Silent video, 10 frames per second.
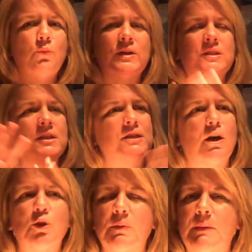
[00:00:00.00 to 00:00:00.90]
which lets
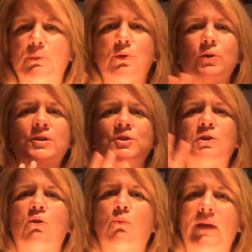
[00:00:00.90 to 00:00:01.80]
the other people who are just
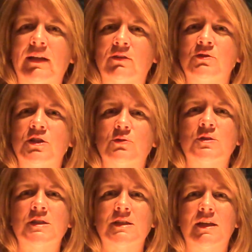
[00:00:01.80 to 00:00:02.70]
around you
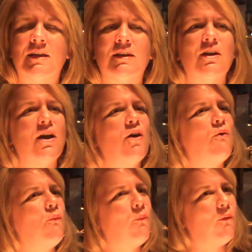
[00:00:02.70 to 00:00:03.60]
see
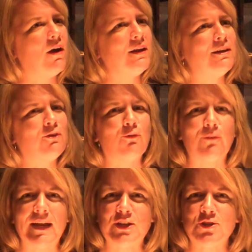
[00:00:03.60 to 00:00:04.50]
what a
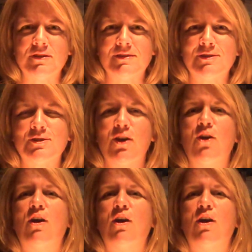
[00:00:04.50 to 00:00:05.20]
gracious,